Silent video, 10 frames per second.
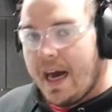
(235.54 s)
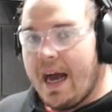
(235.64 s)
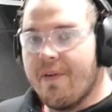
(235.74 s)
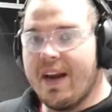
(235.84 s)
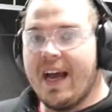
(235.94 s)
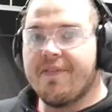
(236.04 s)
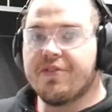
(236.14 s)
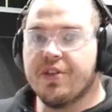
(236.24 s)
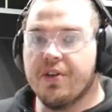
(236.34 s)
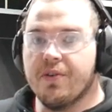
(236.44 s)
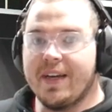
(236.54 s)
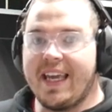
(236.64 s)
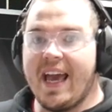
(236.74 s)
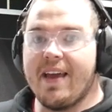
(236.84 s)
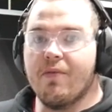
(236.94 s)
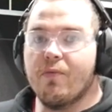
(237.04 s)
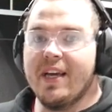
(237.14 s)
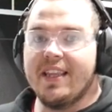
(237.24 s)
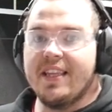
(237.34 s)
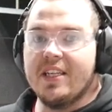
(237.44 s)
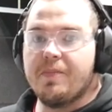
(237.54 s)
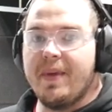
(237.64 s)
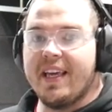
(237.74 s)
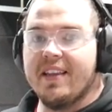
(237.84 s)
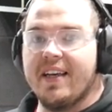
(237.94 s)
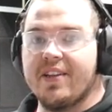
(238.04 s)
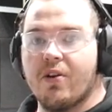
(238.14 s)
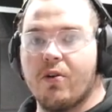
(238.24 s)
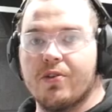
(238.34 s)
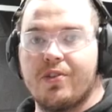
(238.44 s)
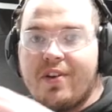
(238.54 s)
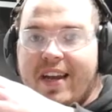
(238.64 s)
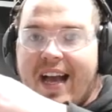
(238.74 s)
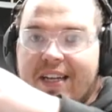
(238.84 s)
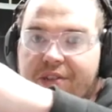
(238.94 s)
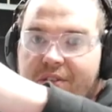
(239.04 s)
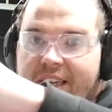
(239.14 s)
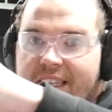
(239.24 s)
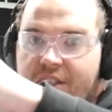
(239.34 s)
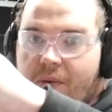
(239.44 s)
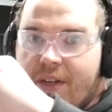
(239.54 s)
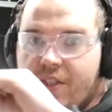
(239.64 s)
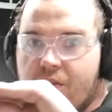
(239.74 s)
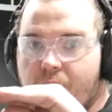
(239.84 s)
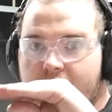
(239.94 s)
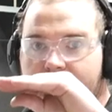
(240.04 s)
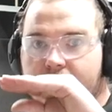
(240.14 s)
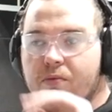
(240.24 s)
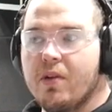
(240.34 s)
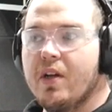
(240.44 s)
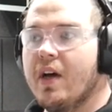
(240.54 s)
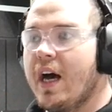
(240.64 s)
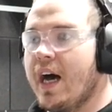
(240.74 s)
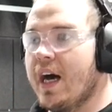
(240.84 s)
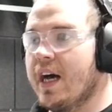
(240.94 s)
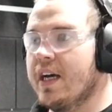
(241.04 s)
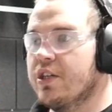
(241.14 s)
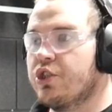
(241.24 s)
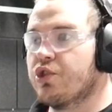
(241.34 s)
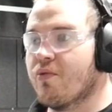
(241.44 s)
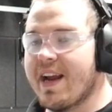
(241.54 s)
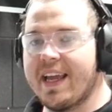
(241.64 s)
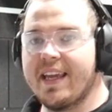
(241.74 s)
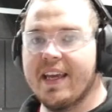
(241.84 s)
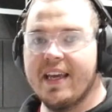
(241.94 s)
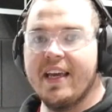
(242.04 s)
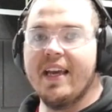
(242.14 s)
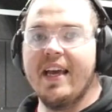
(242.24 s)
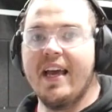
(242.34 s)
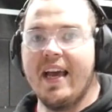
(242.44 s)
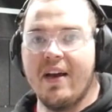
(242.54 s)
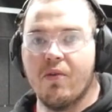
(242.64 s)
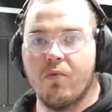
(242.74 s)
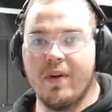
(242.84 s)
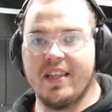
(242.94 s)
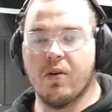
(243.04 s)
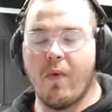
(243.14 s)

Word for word: I would have to, again, with this being a leather holster, naturally it's going to want uh, shrink with the